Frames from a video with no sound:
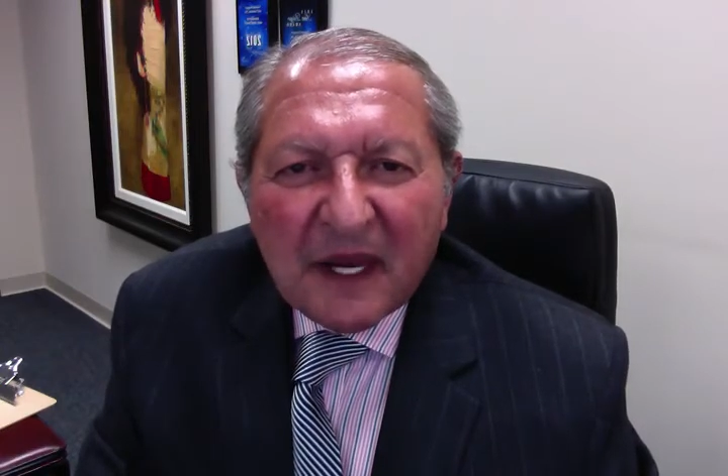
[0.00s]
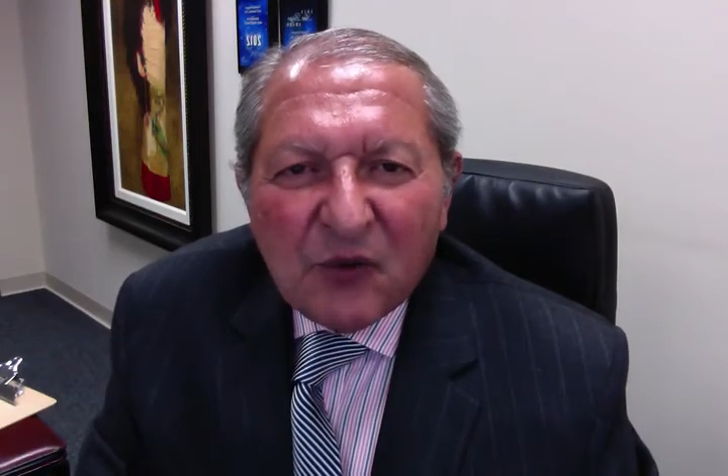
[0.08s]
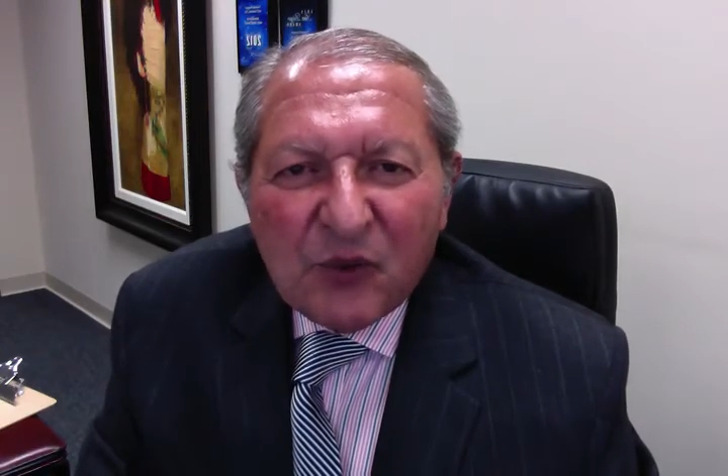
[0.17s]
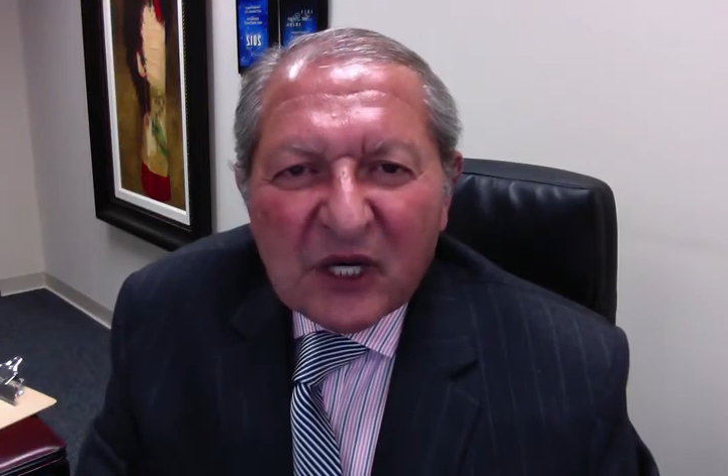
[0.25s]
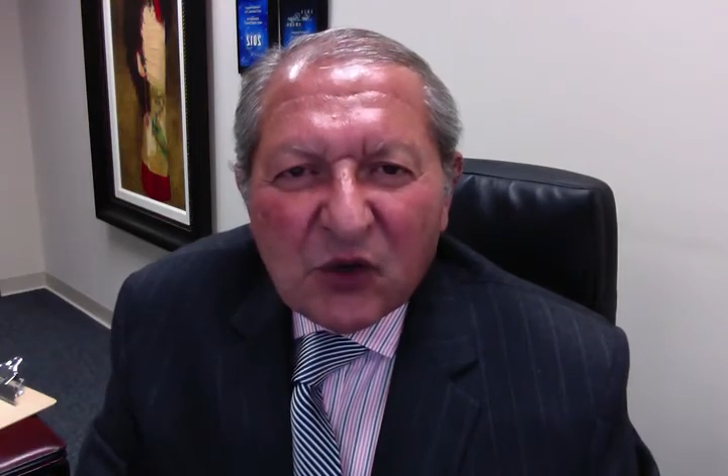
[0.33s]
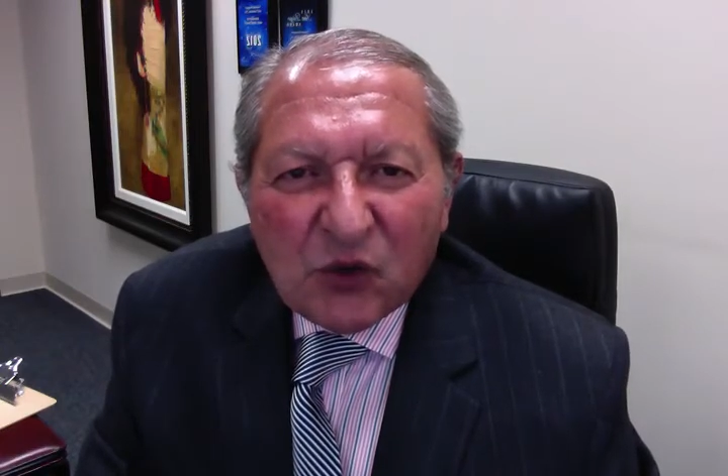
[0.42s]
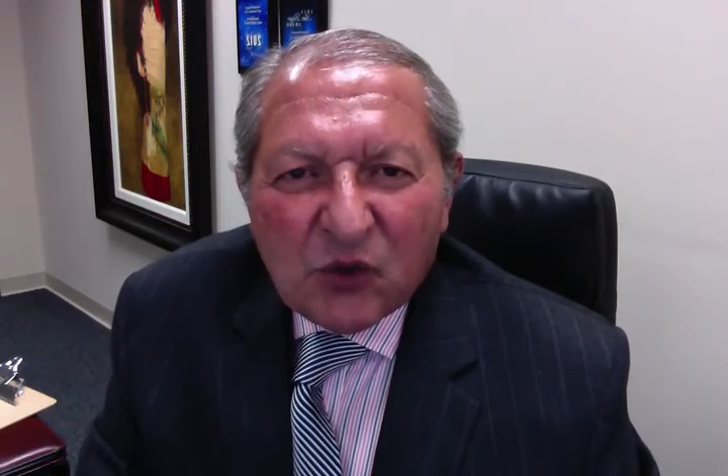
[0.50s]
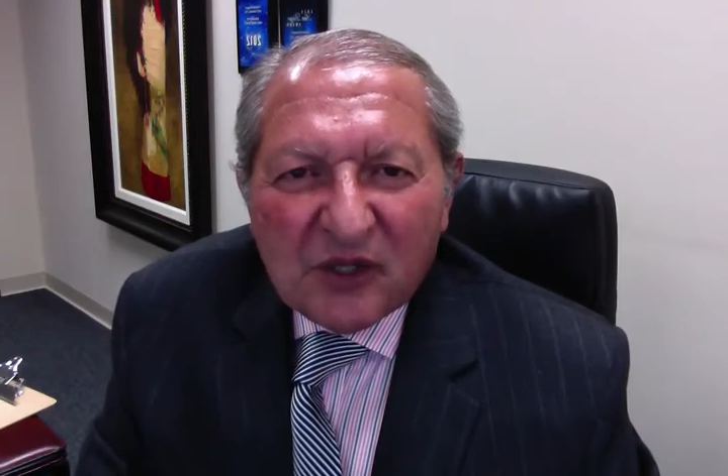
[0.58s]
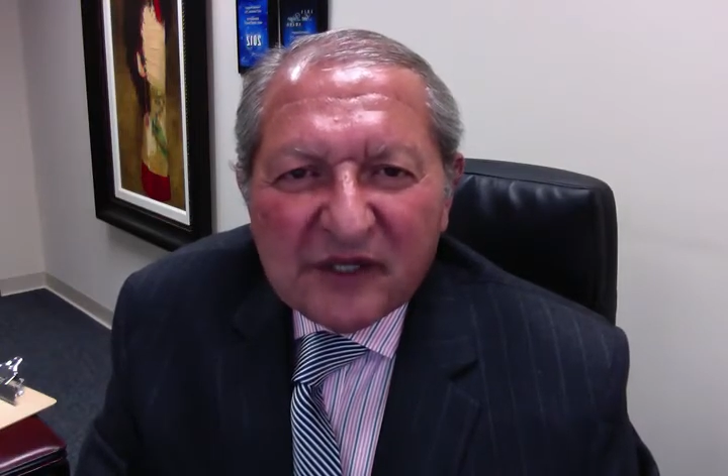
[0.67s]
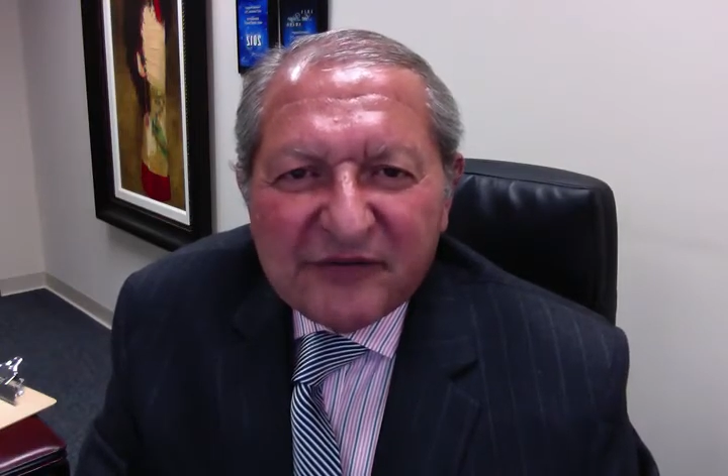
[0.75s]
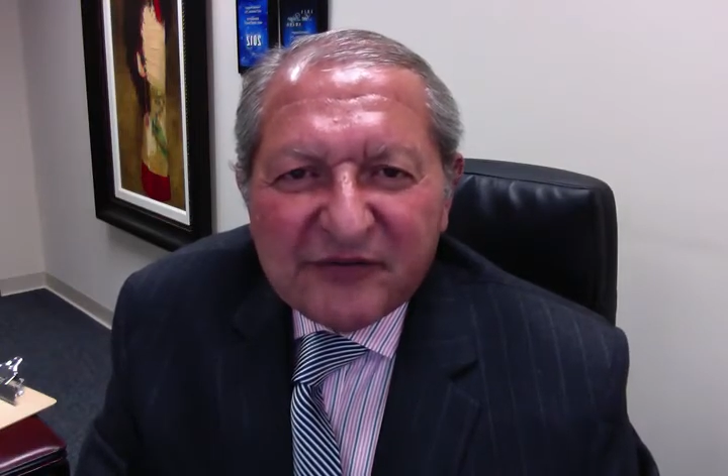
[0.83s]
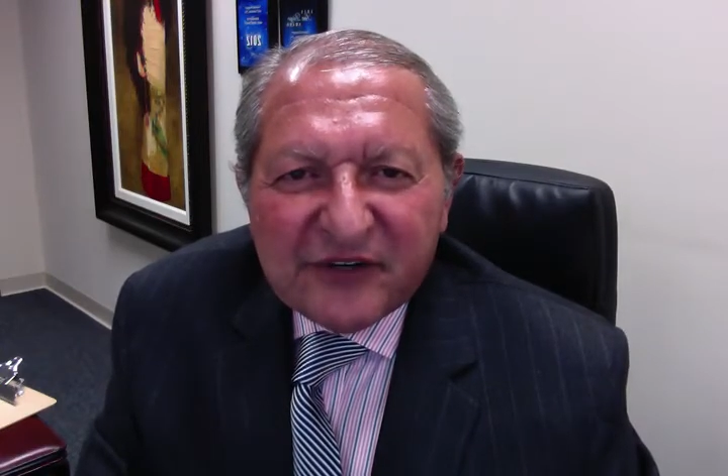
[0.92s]
where all
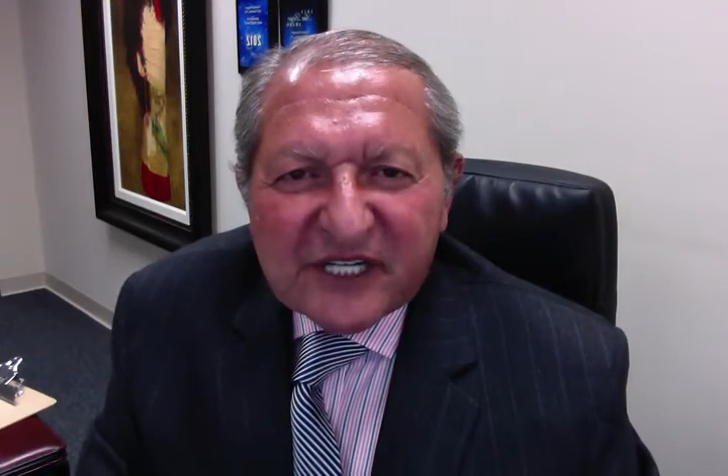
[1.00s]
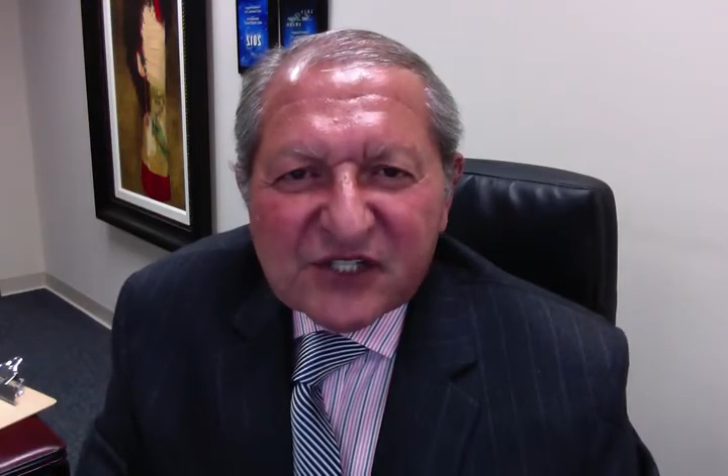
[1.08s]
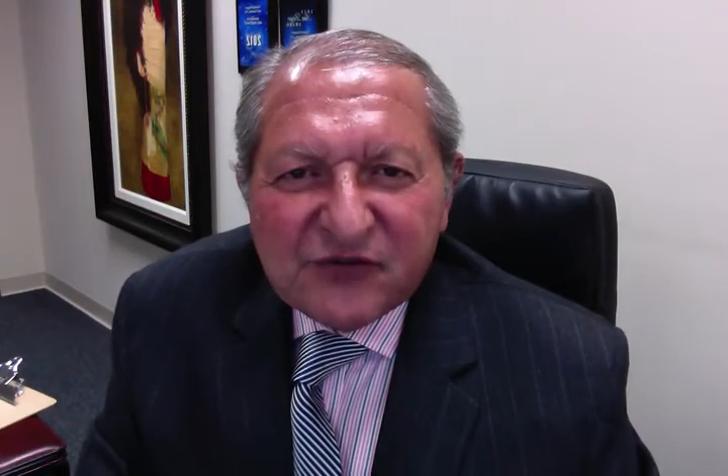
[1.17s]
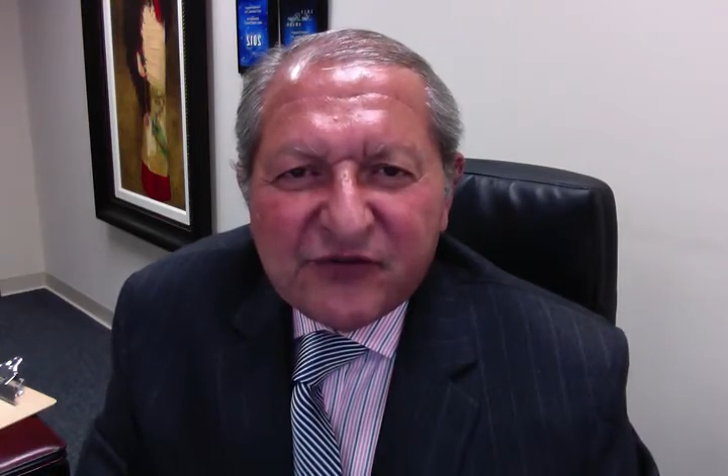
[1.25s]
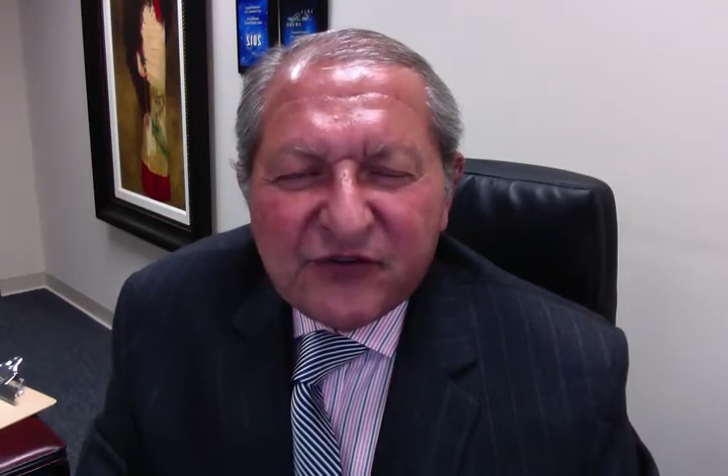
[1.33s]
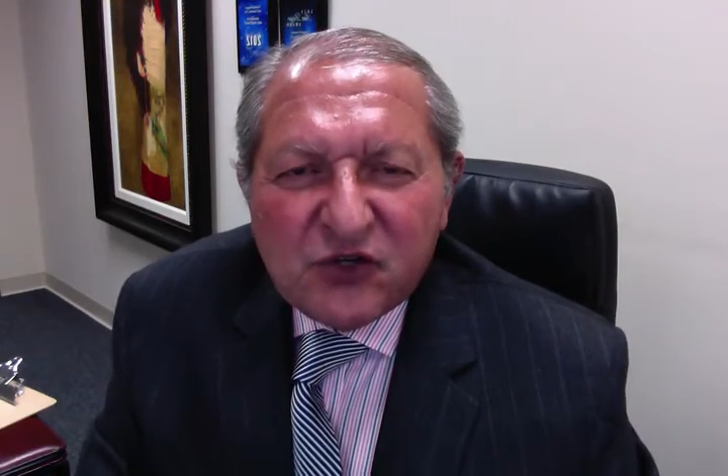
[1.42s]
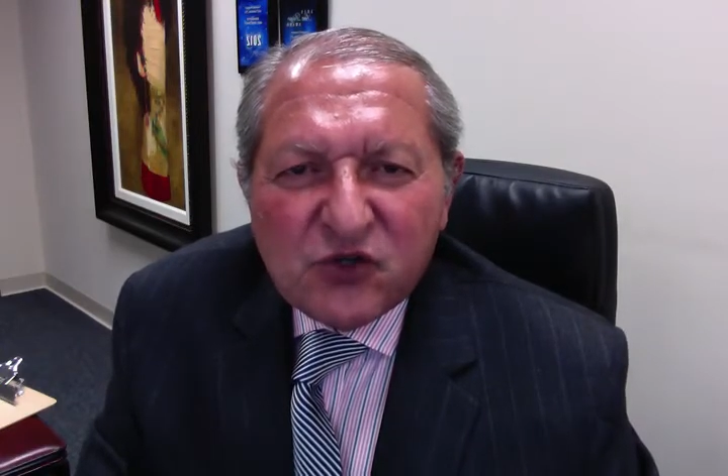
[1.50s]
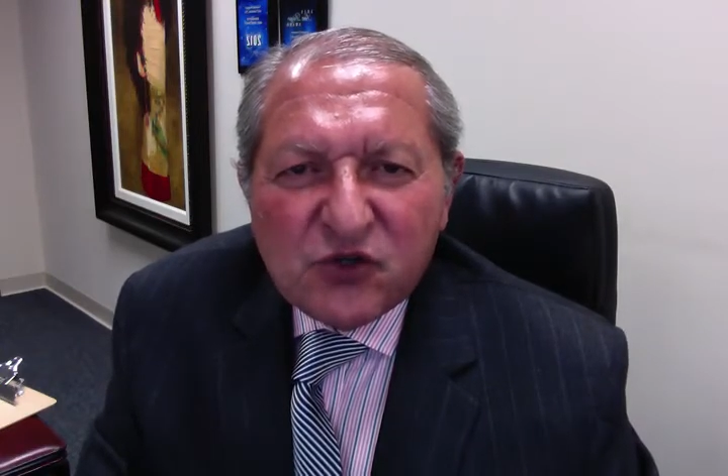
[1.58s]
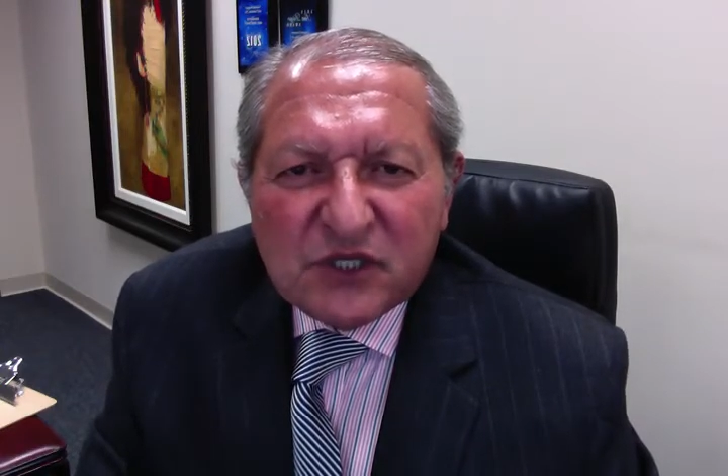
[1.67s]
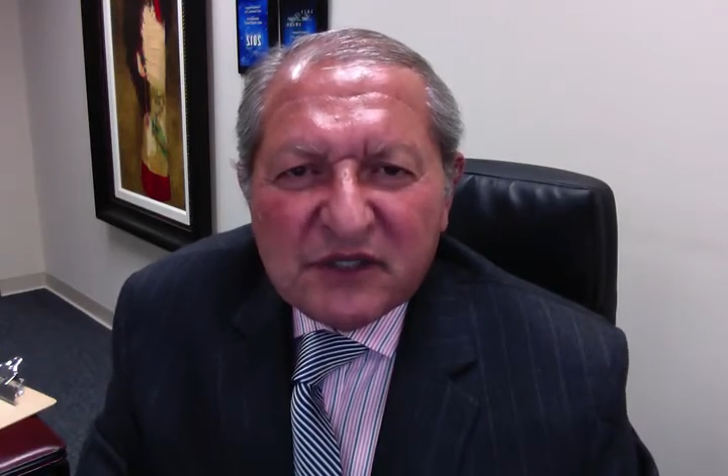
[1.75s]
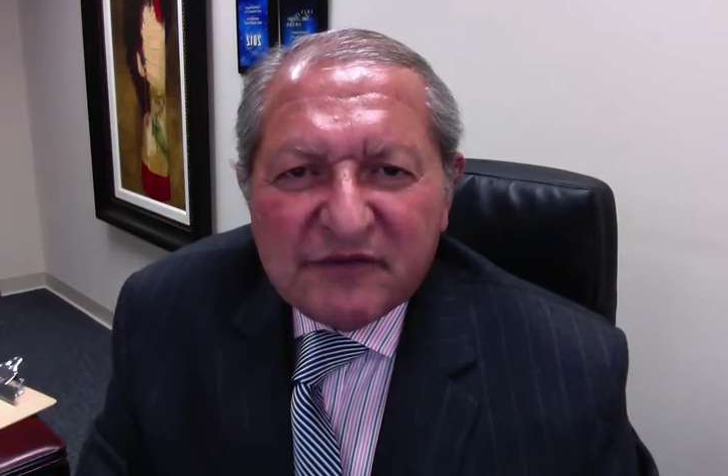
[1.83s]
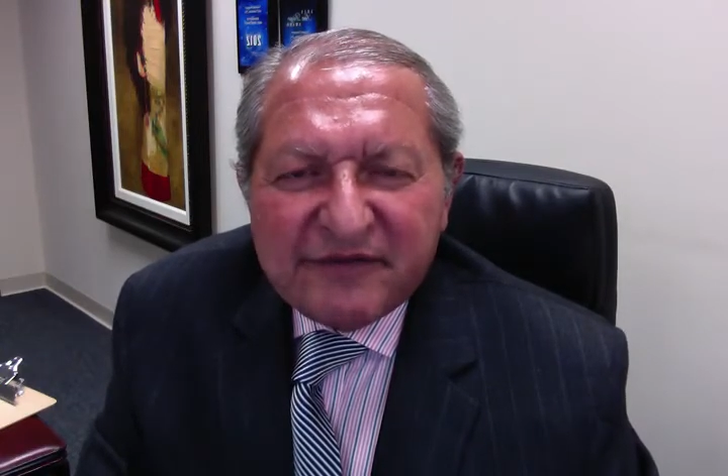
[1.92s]
the fresh fruit and